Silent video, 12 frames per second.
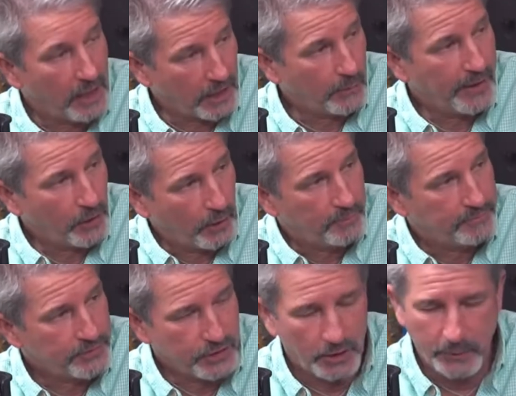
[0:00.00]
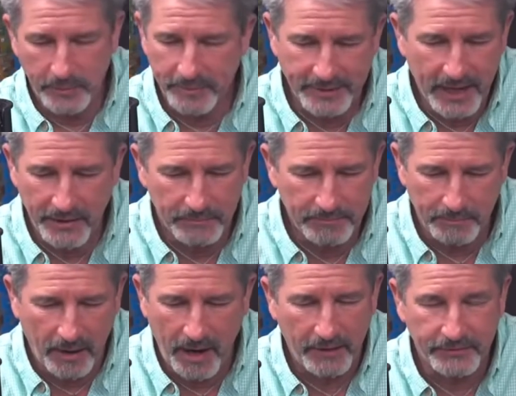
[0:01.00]
on our way home. So we'd been down in
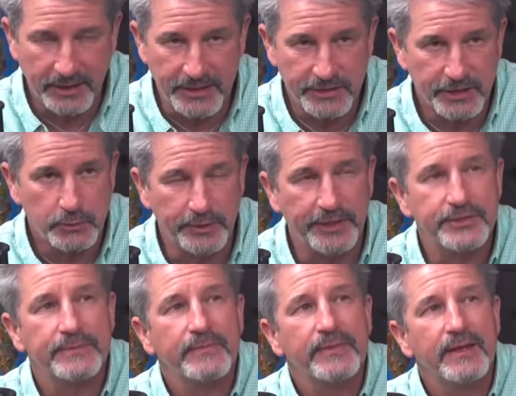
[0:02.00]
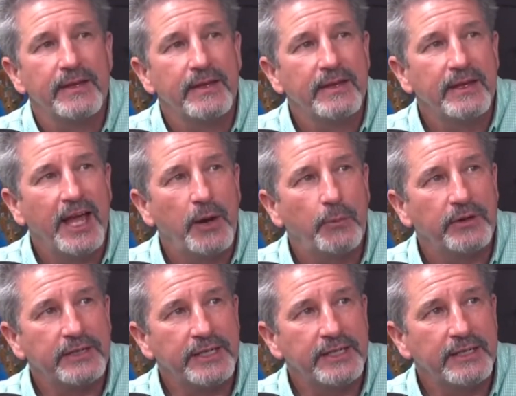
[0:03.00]
Baja for like 6 weeks, and
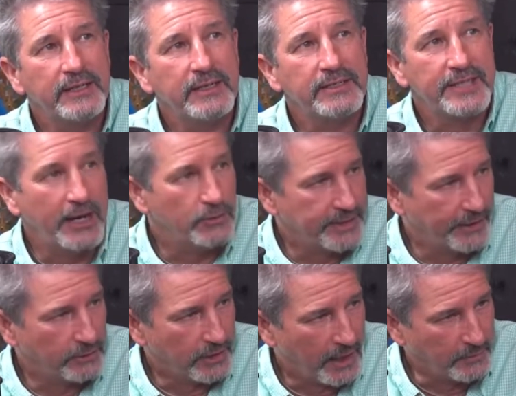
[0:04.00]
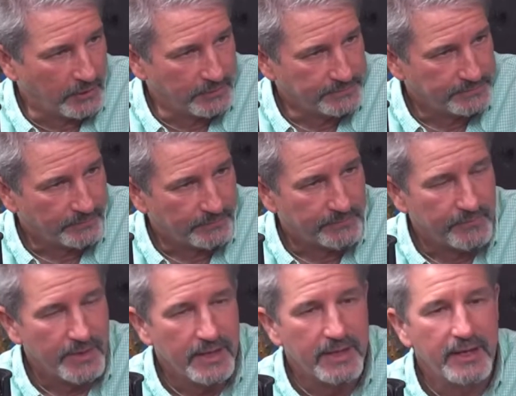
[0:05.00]
we're in San Jose del Cabo,
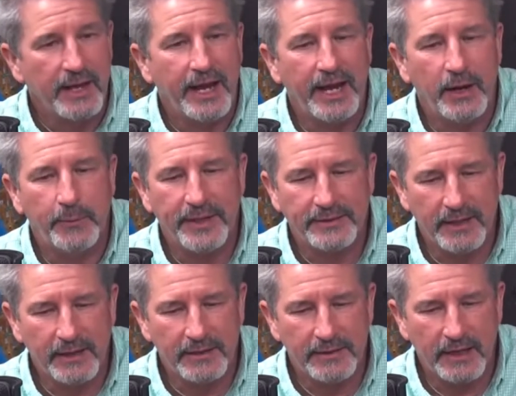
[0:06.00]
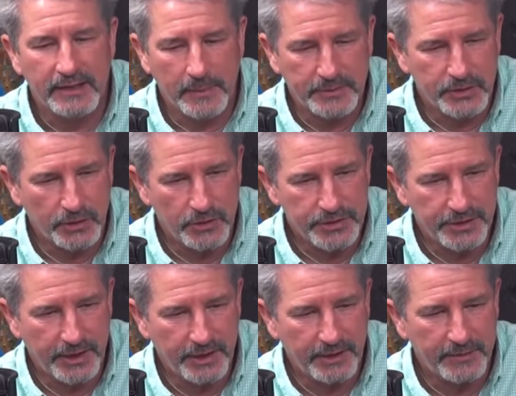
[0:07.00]
and we had done a couple of shows
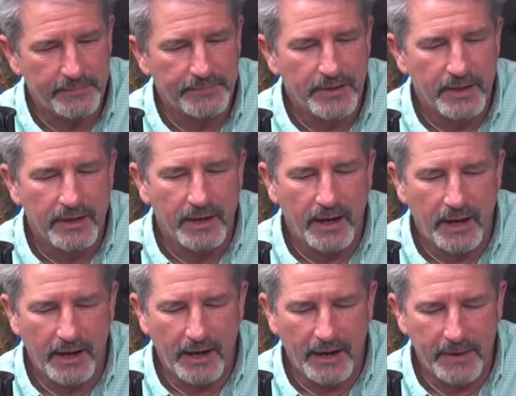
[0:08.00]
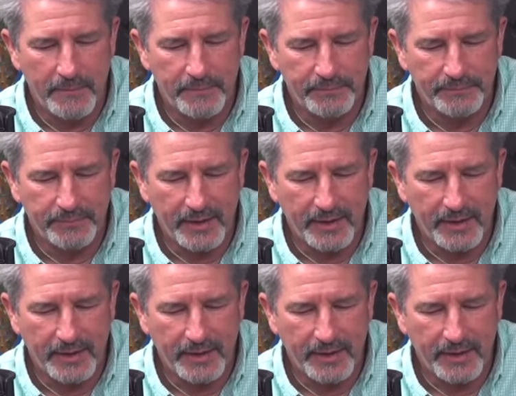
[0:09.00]
there. And